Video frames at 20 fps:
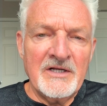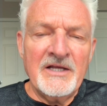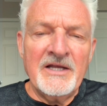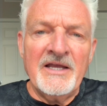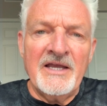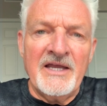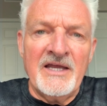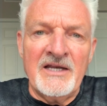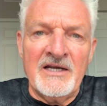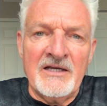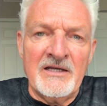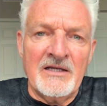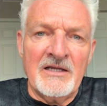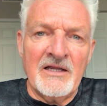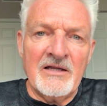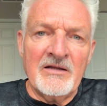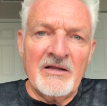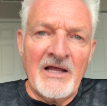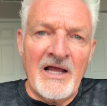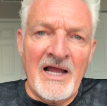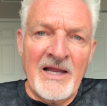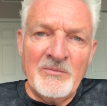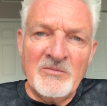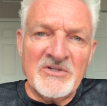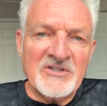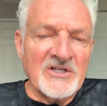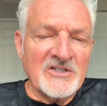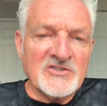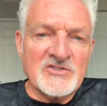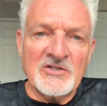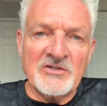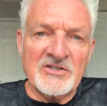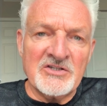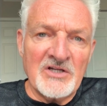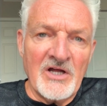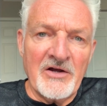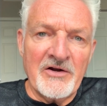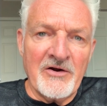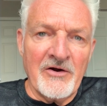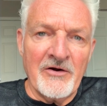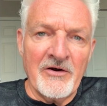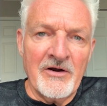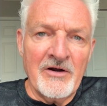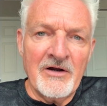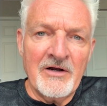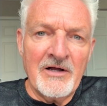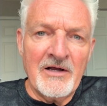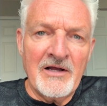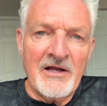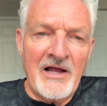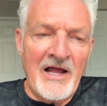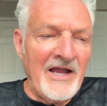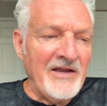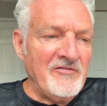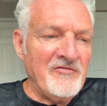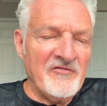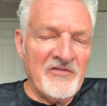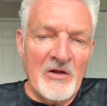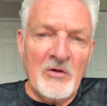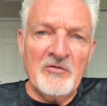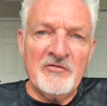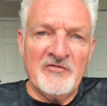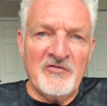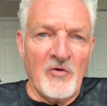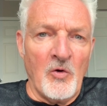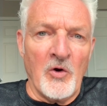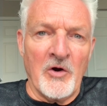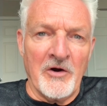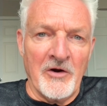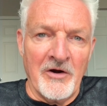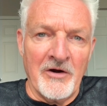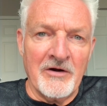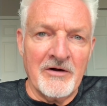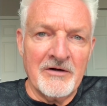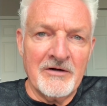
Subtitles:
And I'm such a sucker, I felt for her.